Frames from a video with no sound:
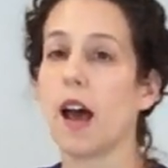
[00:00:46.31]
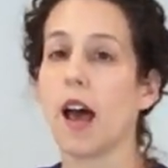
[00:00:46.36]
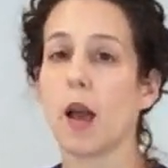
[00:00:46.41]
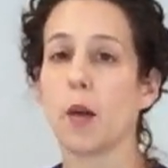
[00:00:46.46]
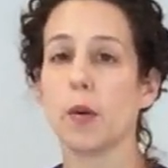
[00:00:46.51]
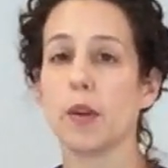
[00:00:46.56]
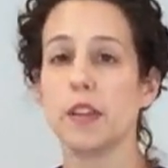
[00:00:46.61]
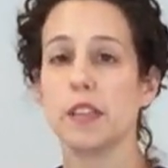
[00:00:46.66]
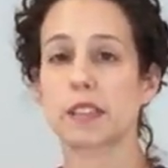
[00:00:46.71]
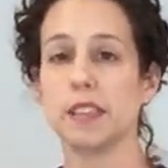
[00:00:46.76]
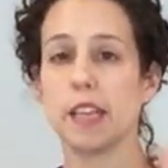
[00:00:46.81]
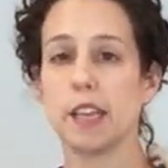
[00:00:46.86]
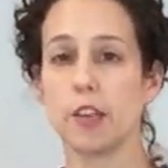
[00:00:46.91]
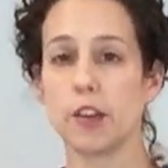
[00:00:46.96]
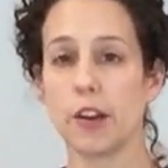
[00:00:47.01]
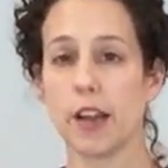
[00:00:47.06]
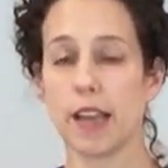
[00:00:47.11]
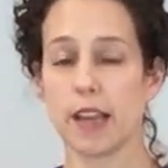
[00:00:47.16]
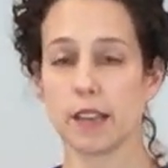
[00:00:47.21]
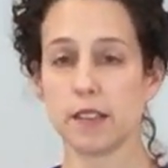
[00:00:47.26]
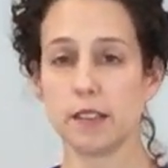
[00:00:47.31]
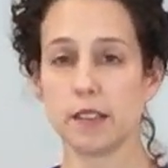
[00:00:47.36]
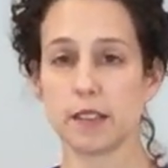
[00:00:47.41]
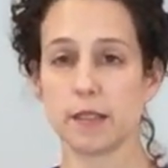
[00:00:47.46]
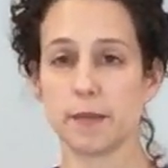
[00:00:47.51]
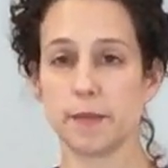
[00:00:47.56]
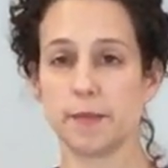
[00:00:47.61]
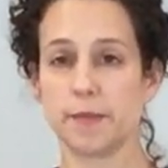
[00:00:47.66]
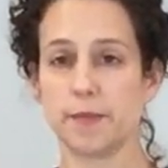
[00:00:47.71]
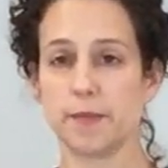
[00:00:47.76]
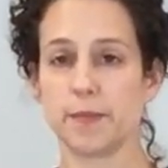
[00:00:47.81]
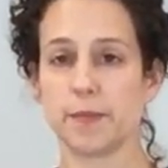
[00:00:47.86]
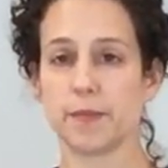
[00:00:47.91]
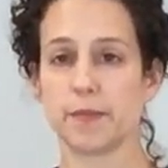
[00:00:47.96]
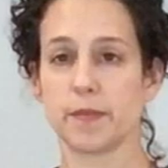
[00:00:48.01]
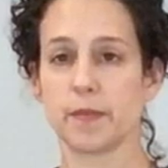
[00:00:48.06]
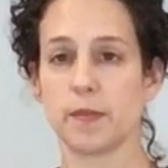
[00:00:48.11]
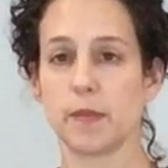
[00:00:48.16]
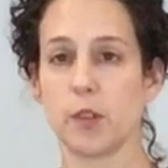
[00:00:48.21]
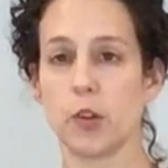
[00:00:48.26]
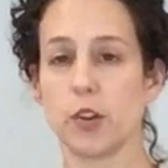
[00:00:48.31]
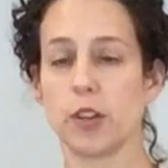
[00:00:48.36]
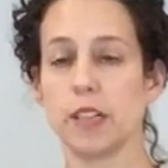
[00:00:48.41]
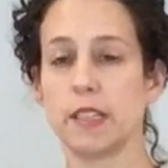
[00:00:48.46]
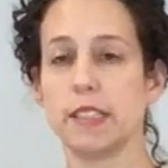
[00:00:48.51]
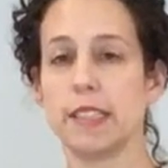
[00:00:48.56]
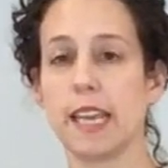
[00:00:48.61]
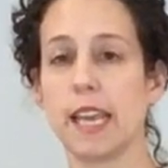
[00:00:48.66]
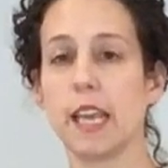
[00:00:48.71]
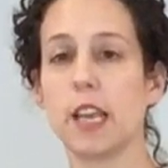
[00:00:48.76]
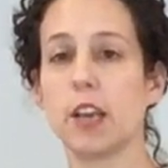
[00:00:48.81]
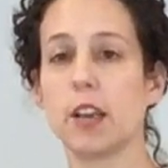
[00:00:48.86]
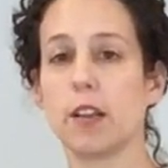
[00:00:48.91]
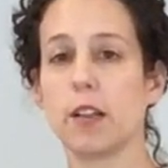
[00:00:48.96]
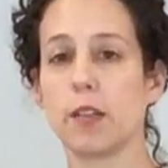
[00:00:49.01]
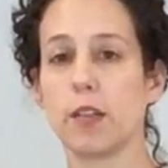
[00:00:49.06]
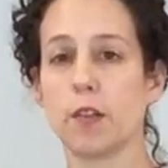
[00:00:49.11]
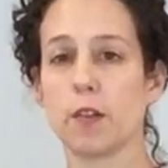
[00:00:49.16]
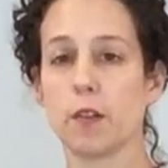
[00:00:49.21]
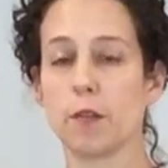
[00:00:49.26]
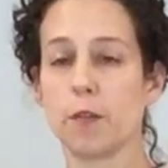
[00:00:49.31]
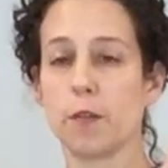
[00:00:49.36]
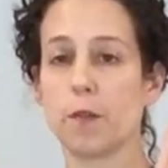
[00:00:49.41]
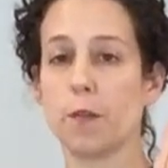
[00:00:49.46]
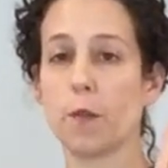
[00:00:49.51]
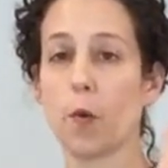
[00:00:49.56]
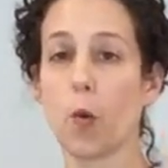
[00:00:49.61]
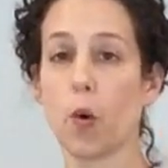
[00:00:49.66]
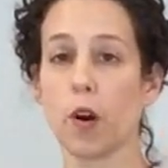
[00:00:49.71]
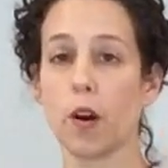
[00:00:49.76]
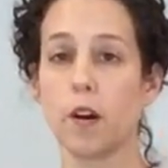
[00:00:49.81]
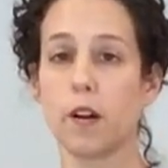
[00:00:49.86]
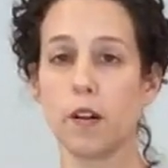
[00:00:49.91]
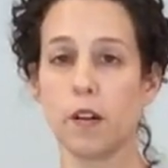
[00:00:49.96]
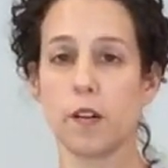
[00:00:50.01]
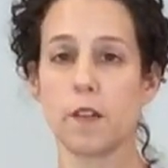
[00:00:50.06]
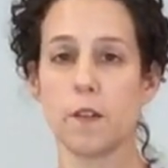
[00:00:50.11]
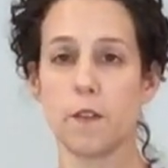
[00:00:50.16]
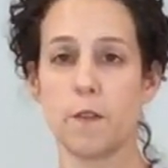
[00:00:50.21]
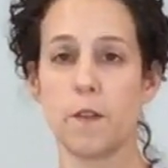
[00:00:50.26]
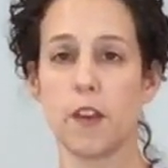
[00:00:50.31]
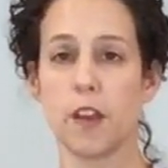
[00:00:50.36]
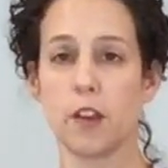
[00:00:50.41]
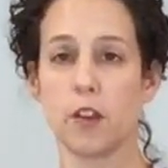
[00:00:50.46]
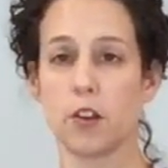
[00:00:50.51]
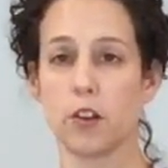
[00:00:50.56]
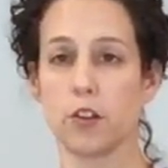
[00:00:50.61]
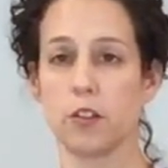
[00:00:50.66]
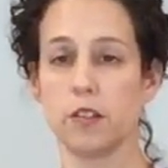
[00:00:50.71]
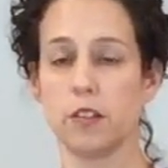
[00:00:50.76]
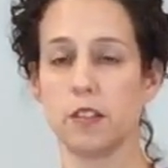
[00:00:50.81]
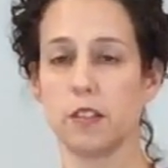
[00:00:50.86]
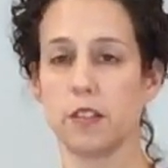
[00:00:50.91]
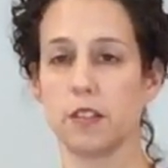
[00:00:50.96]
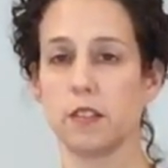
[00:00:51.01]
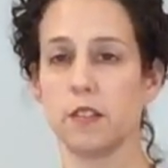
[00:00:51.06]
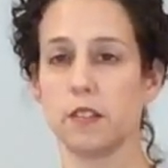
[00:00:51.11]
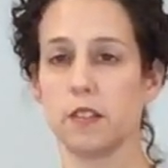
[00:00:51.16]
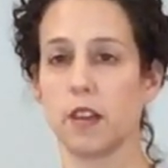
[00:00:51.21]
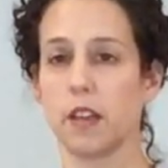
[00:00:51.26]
I want you to take your hands. You're going to take the 4 fingers